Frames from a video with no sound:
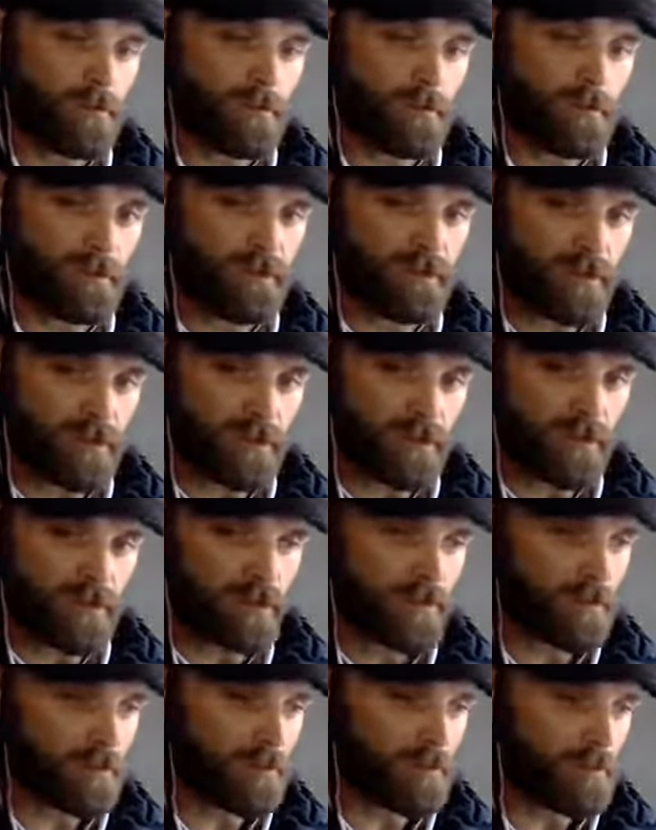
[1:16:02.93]
Do you see it?
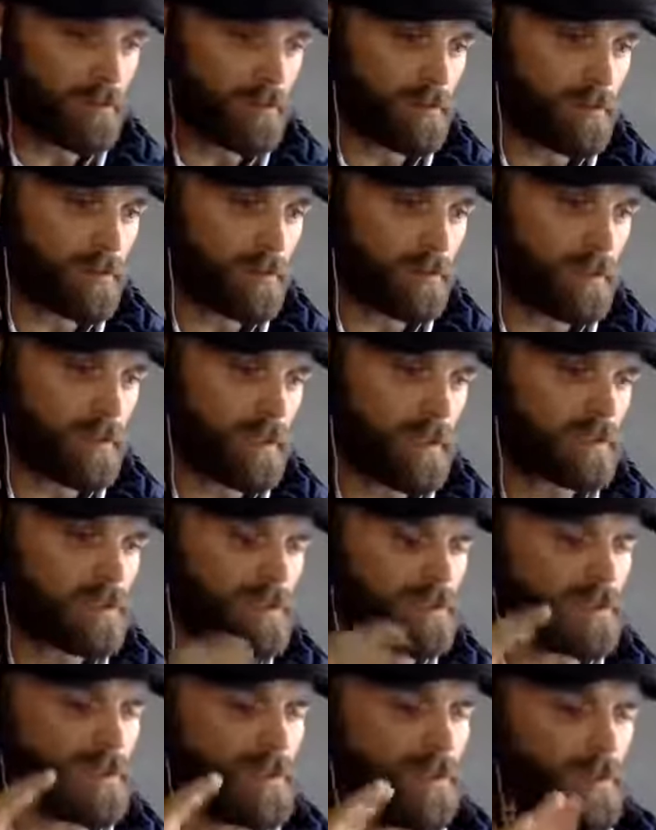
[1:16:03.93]
That's
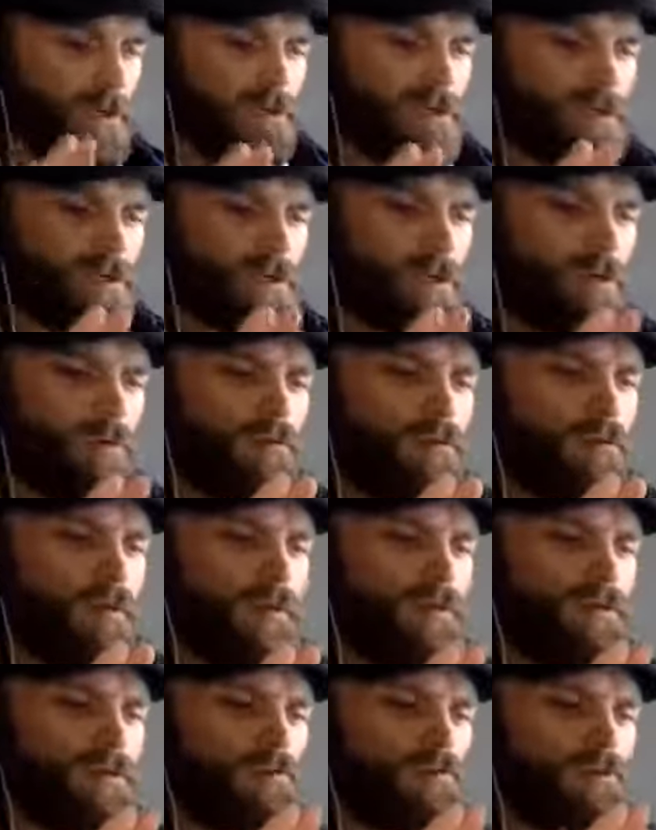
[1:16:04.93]
seriously
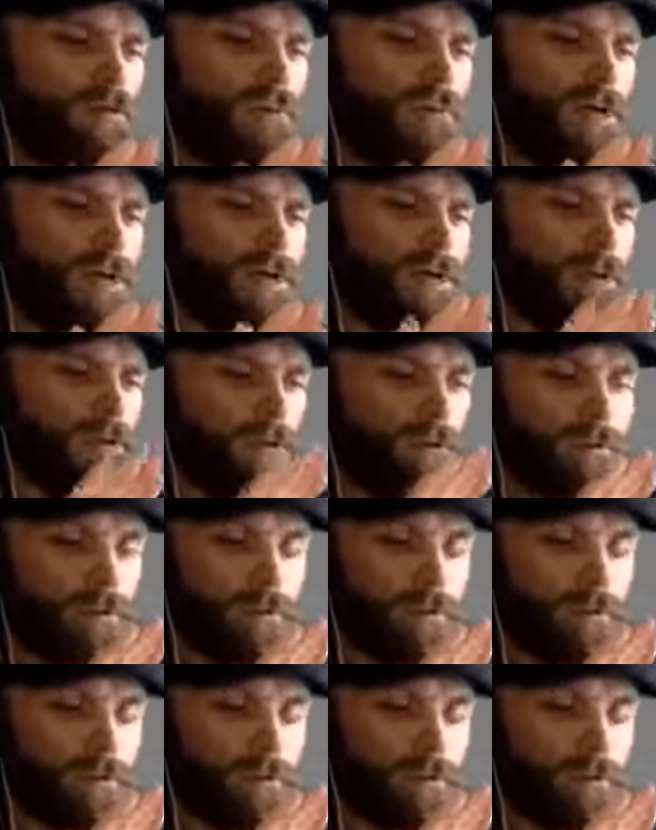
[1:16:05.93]
offensive to me.